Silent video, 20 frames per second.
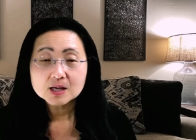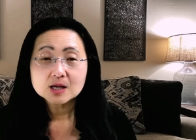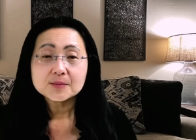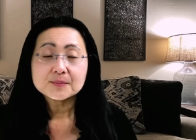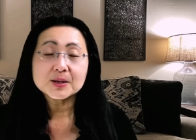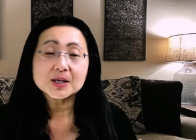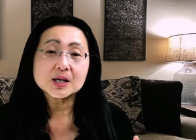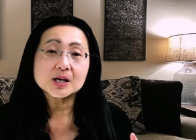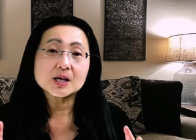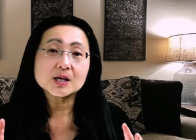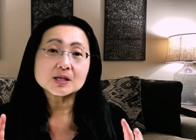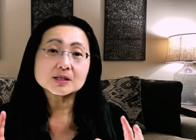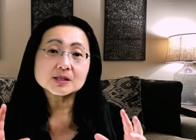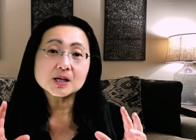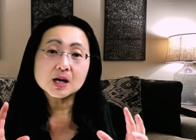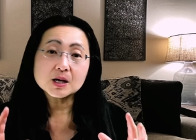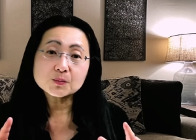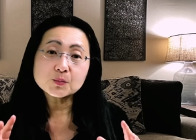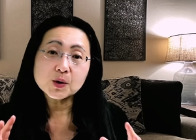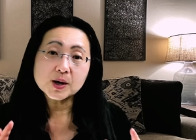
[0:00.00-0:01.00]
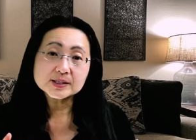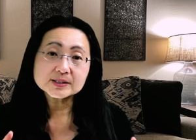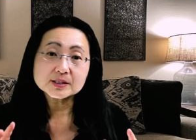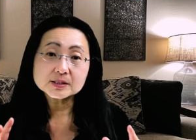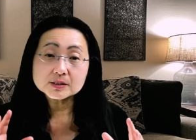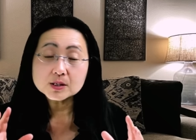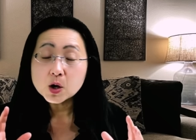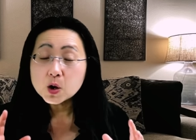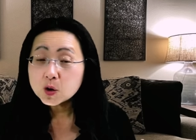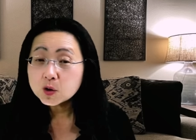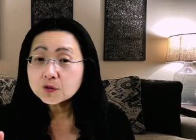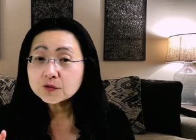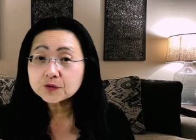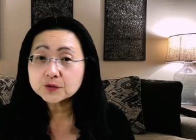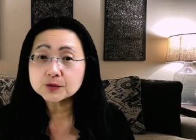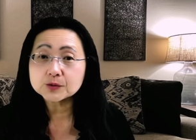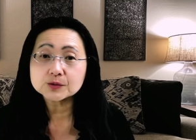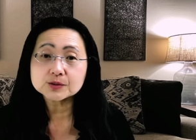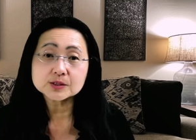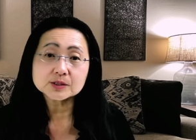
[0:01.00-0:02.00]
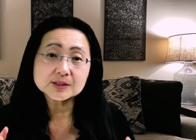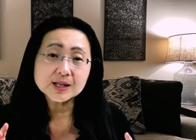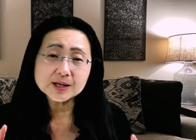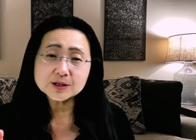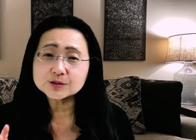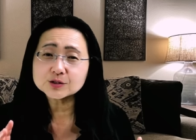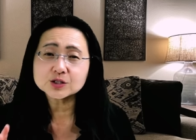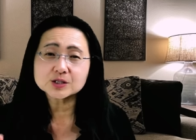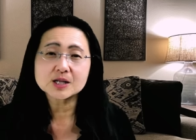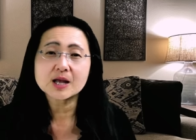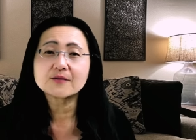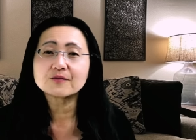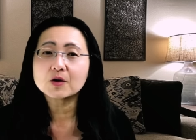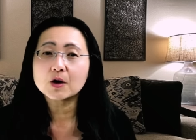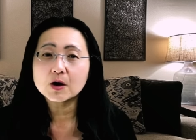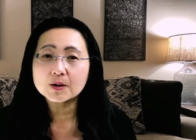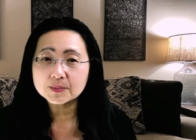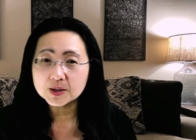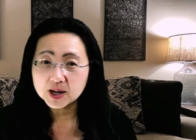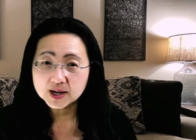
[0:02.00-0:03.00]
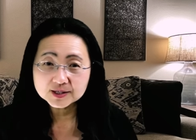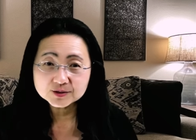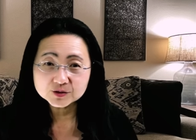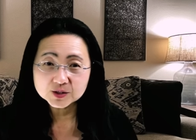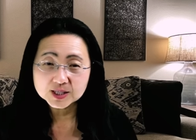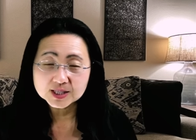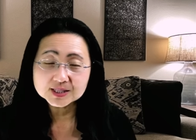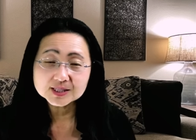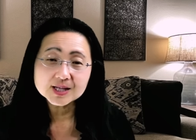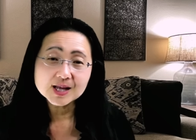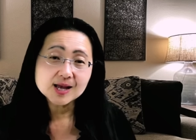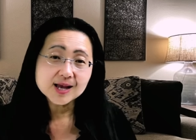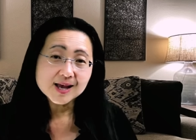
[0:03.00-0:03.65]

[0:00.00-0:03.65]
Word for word: Because unprocessed whole foods, they don't just have carbohydrates.